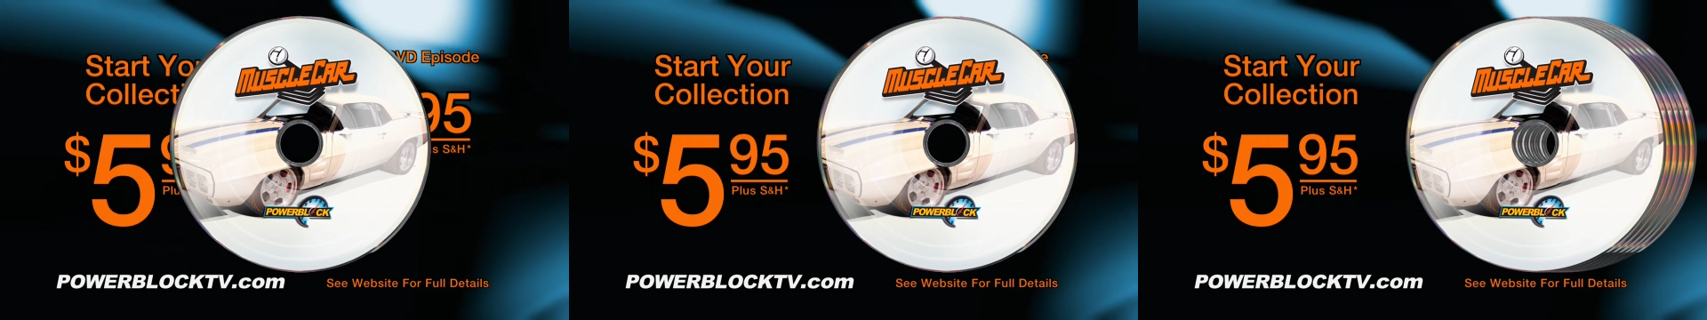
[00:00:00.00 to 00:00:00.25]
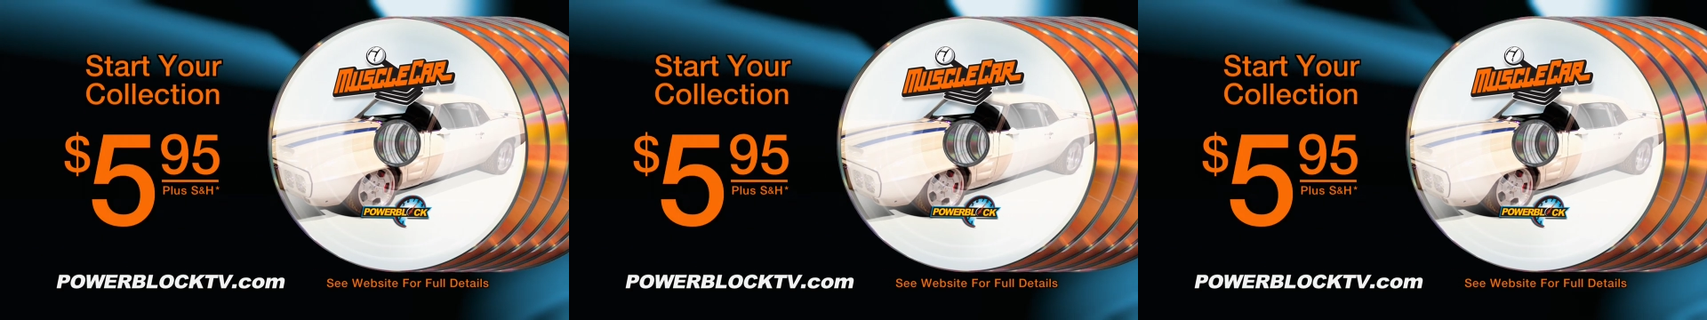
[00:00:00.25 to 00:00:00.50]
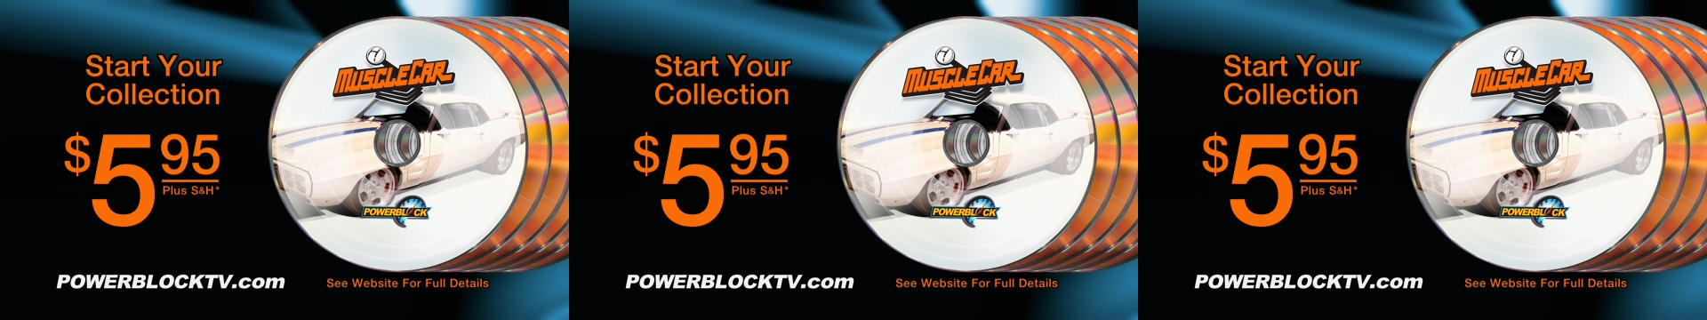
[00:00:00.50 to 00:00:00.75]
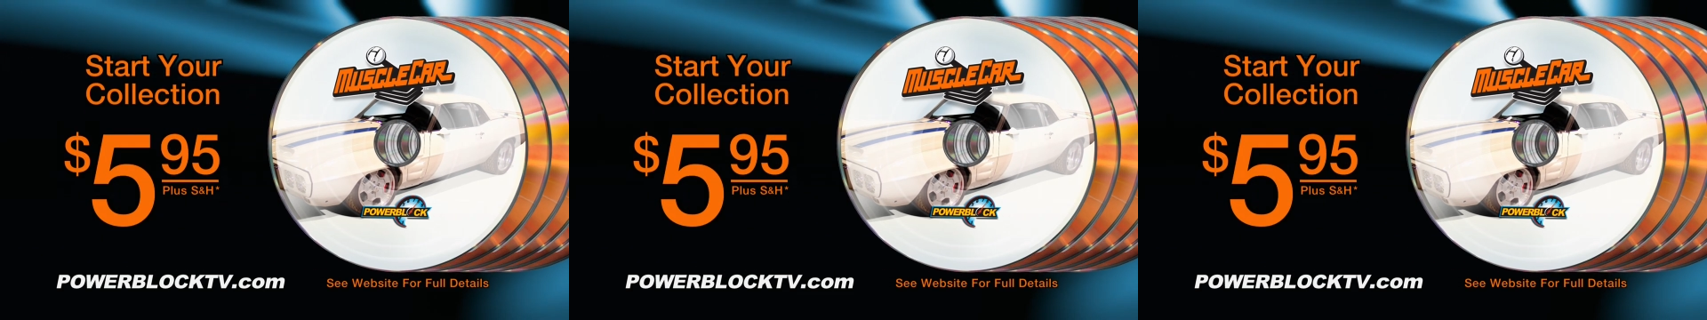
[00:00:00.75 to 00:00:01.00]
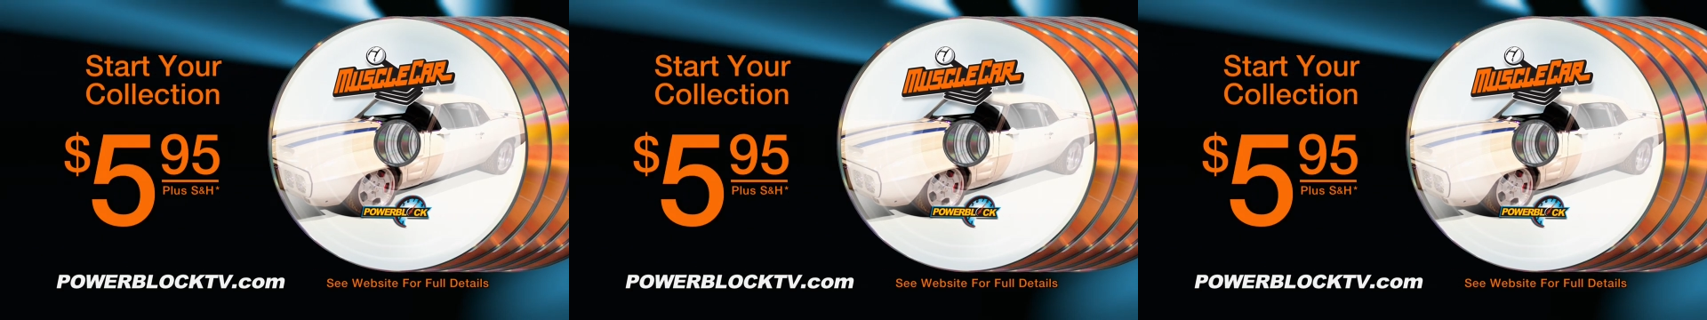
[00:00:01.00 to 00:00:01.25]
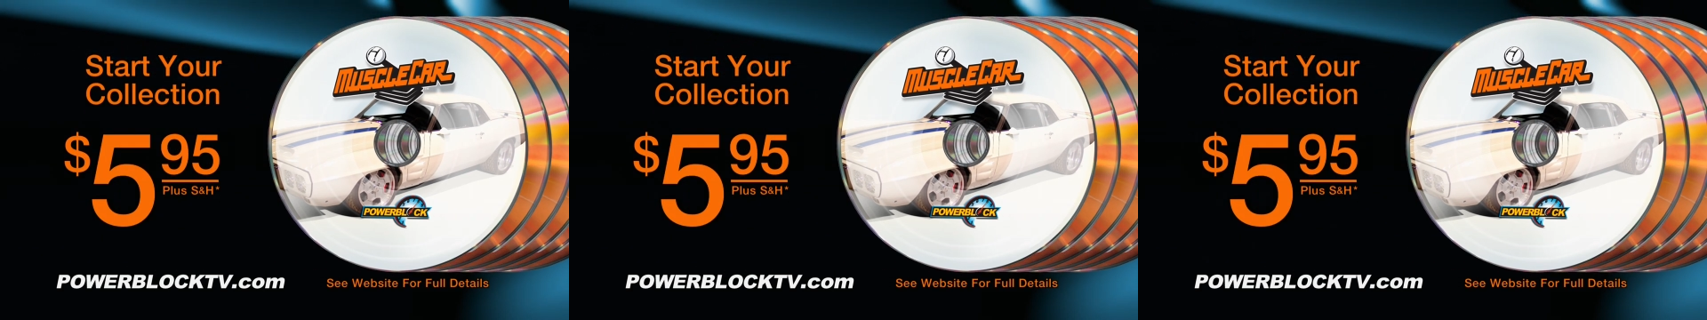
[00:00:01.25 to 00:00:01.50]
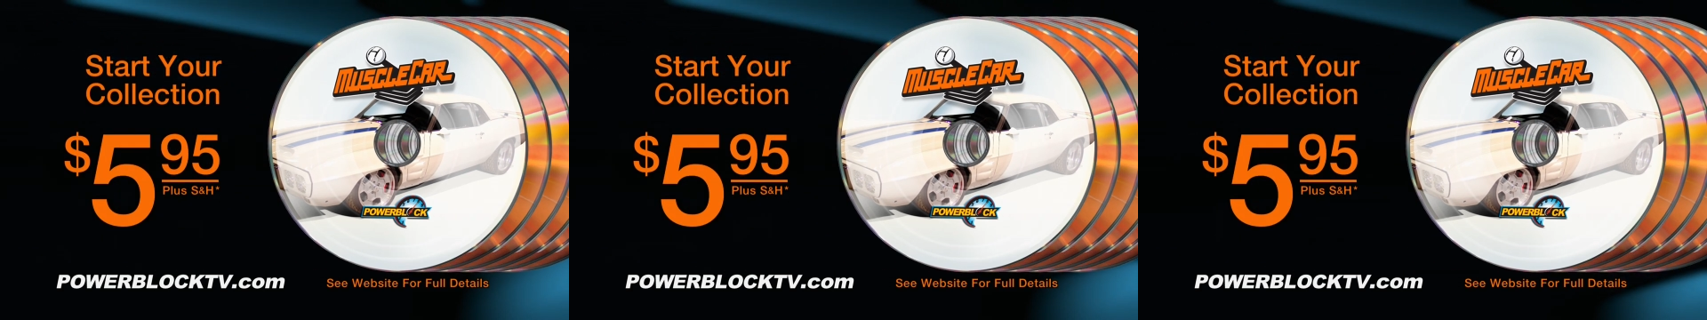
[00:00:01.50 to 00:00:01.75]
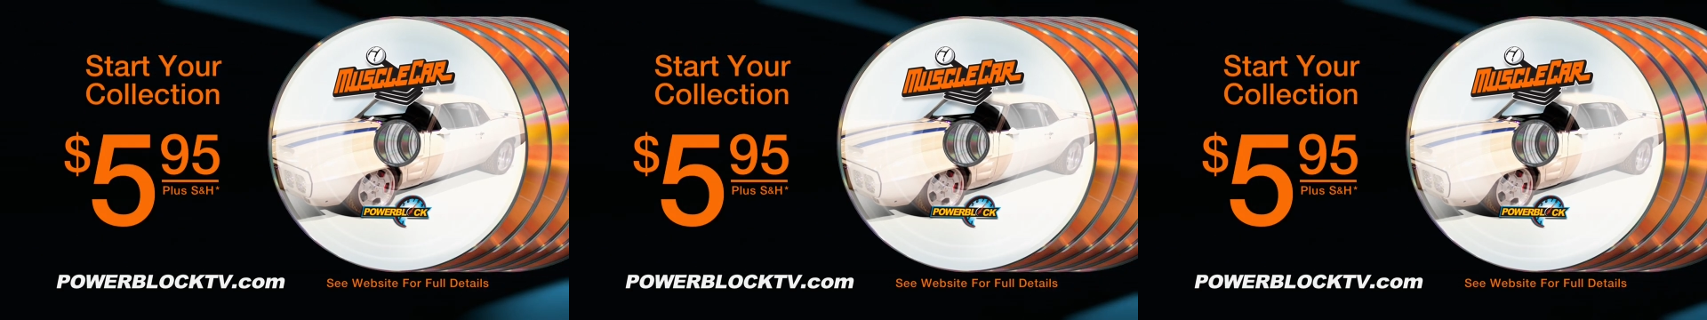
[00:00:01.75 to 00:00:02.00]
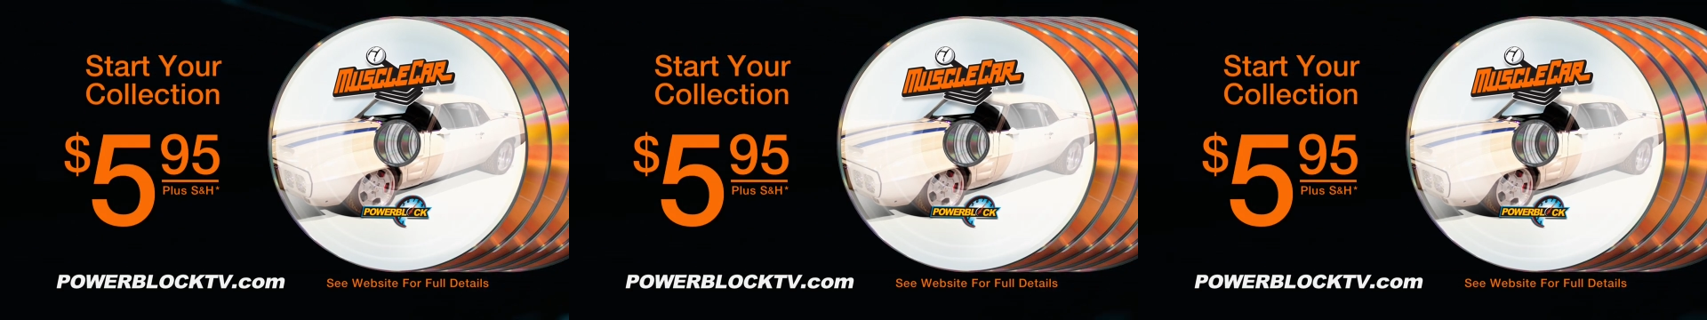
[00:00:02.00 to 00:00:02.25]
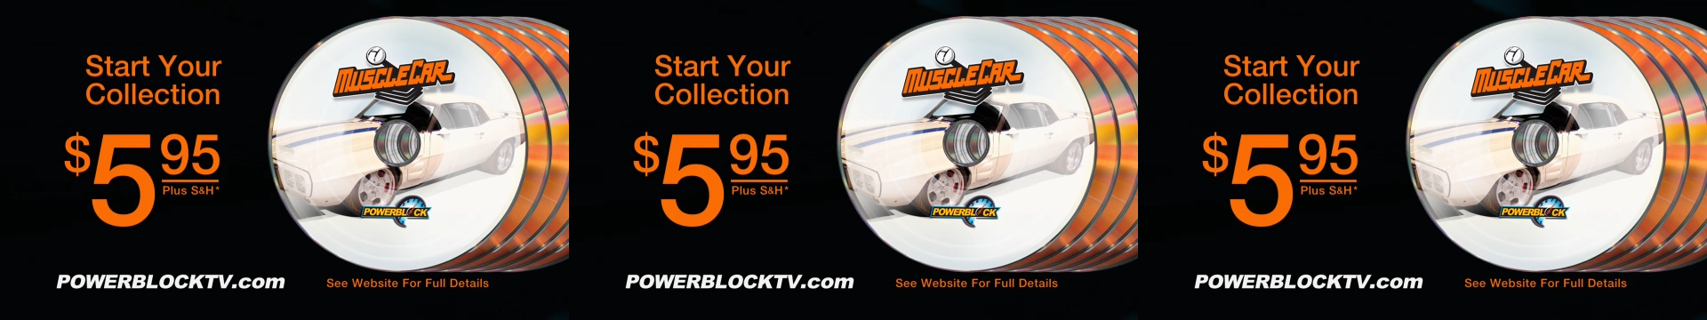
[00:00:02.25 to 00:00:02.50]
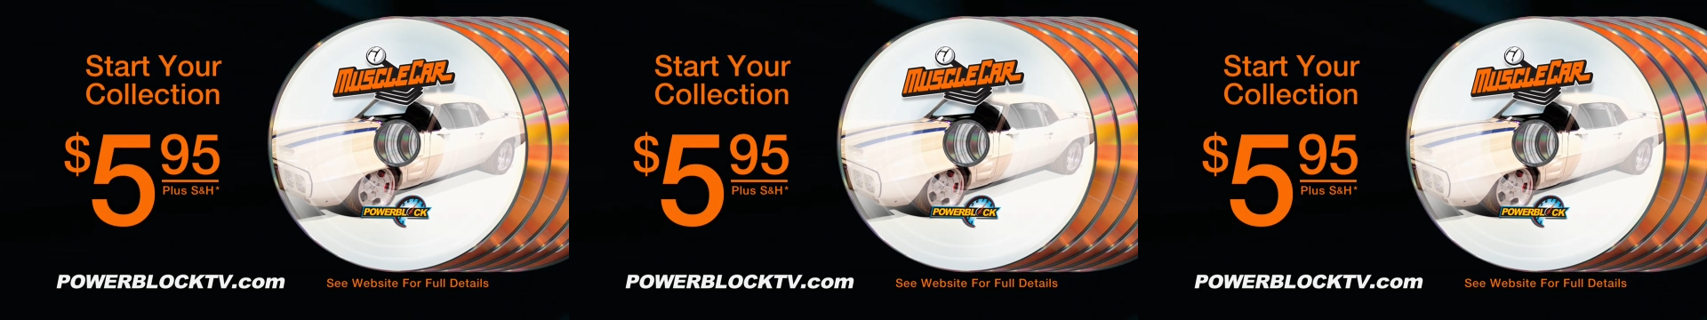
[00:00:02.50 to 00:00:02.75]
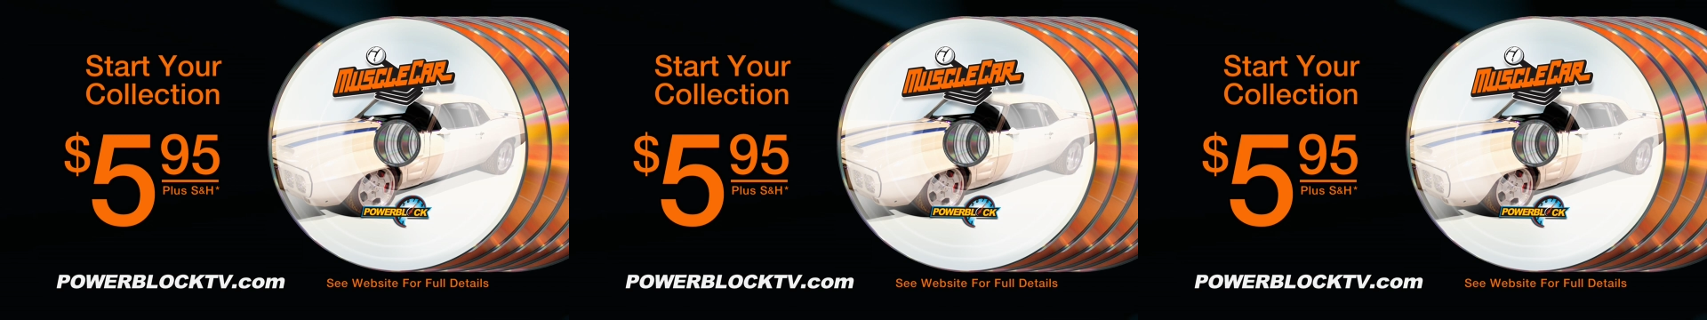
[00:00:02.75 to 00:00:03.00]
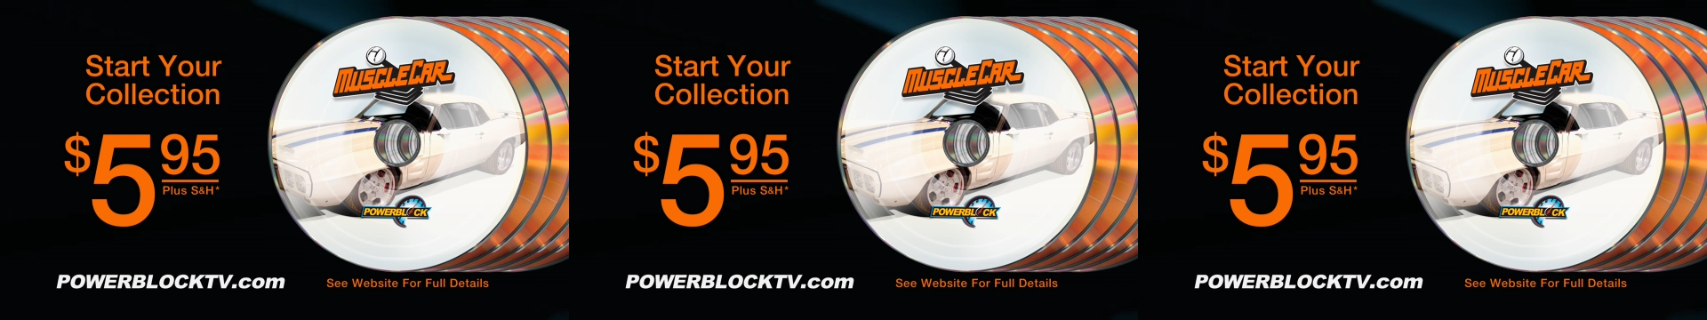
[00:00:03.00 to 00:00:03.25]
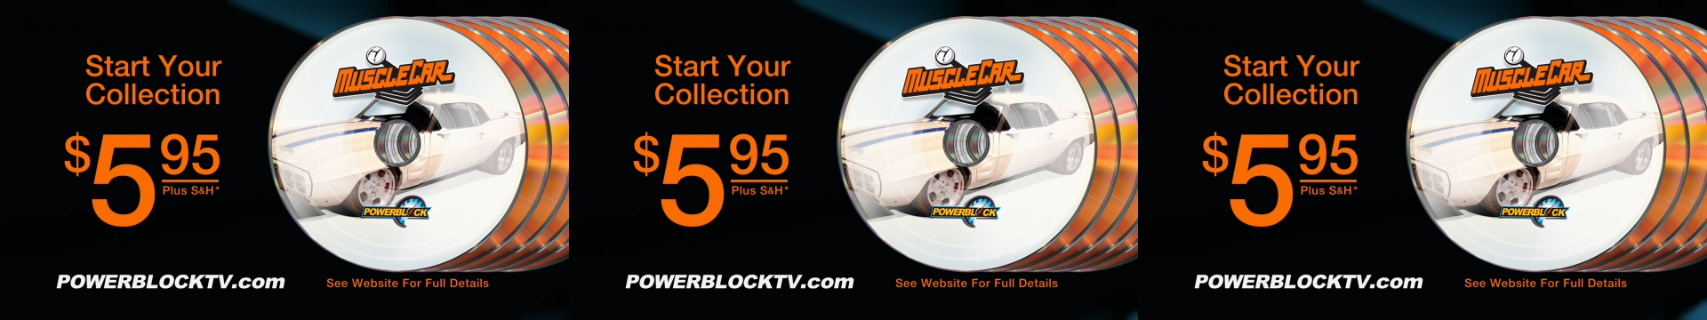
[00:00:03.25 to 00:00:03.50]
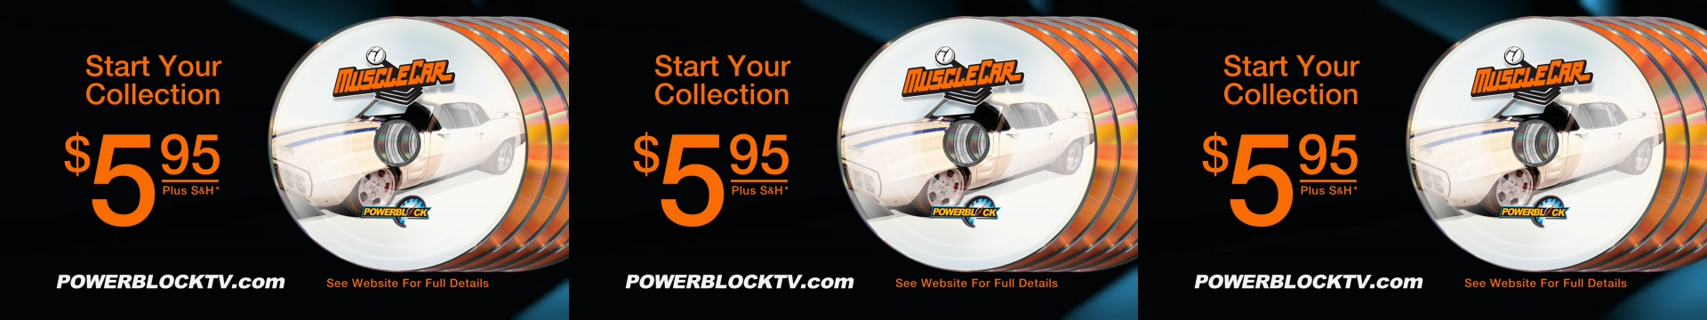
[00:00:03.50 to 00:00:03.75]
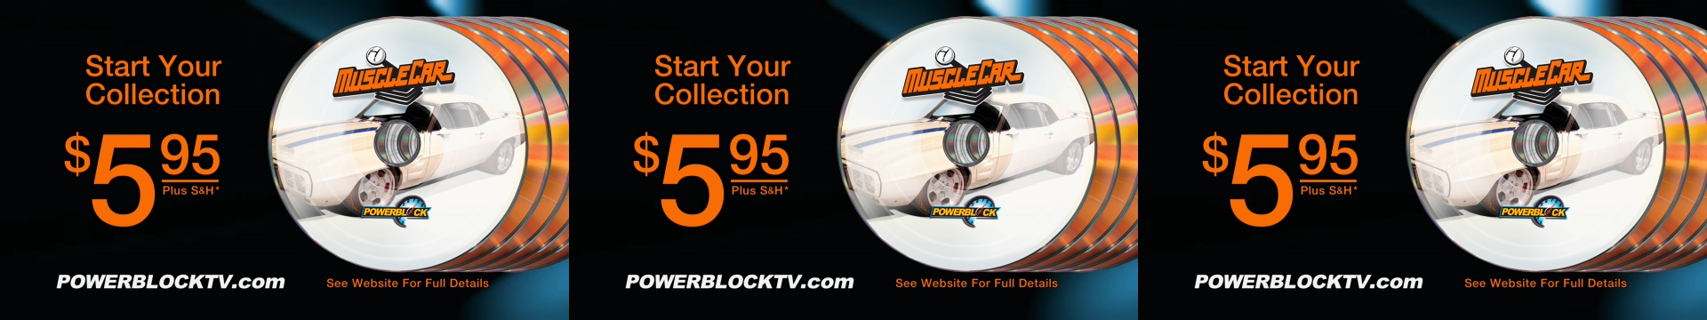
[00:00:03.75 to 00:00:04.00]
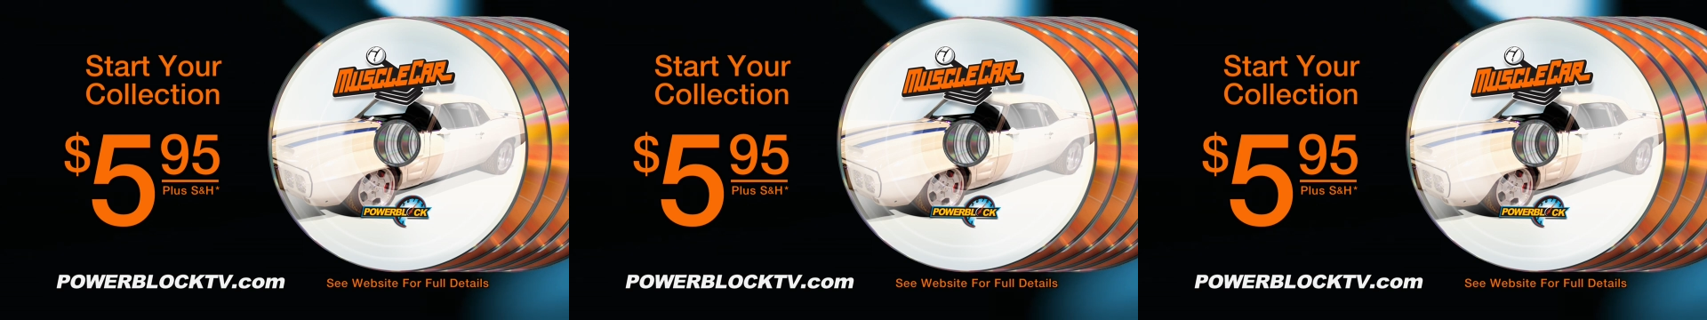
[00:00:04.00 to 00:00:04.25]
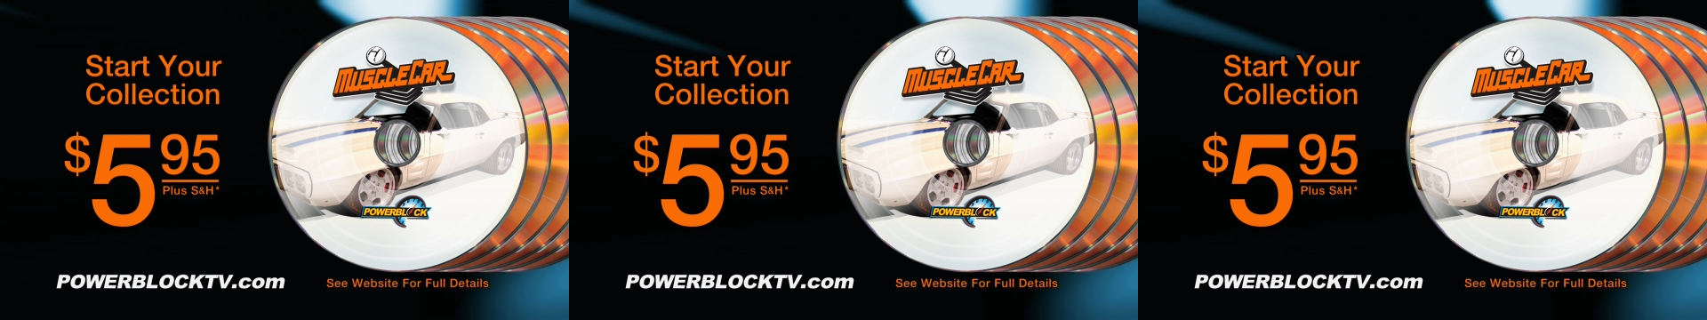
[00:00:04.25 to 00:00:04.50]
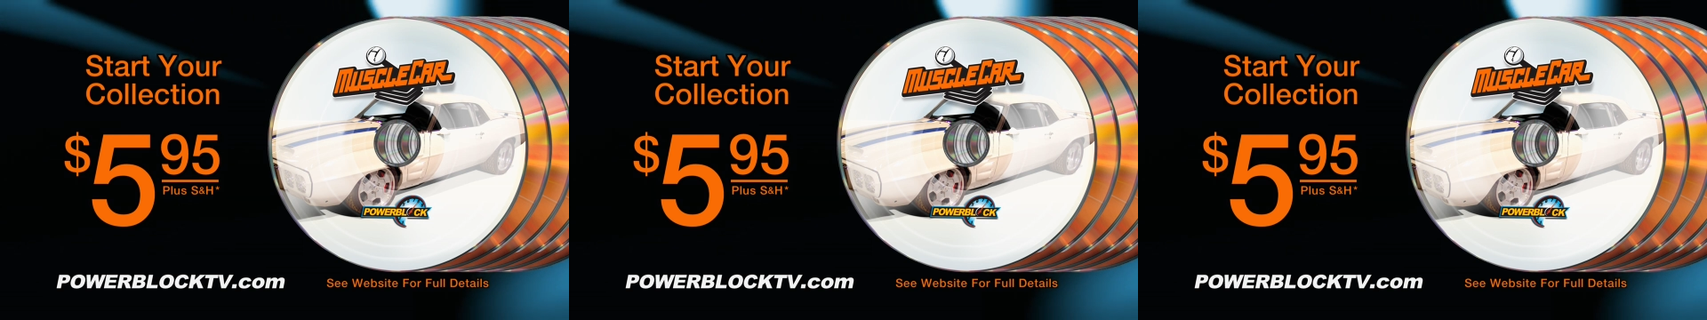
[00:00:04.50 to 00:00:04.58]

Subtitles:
No face is visible, so there are no lips to read.